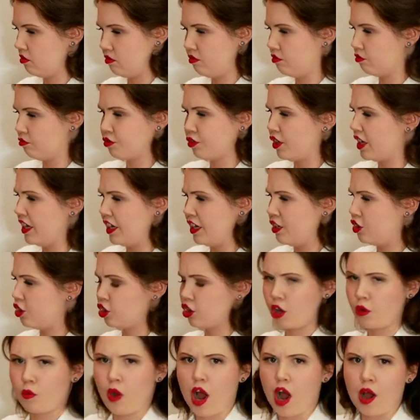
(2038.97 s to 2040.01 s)
really
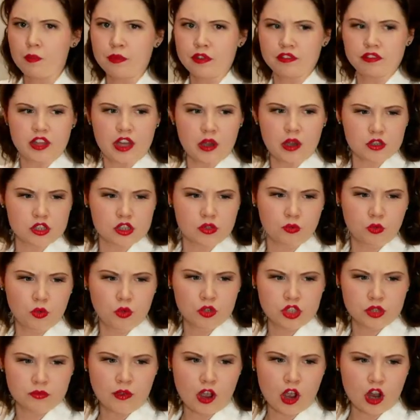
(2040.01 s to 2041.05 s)
show up if there was a
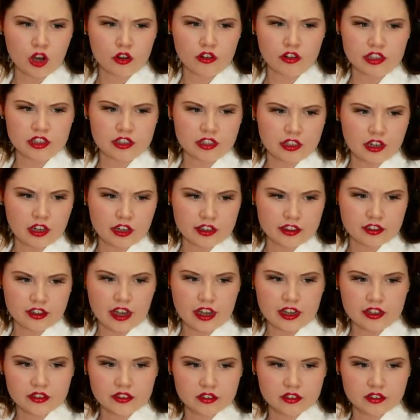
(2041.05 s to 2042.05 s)
watermark or anything like that.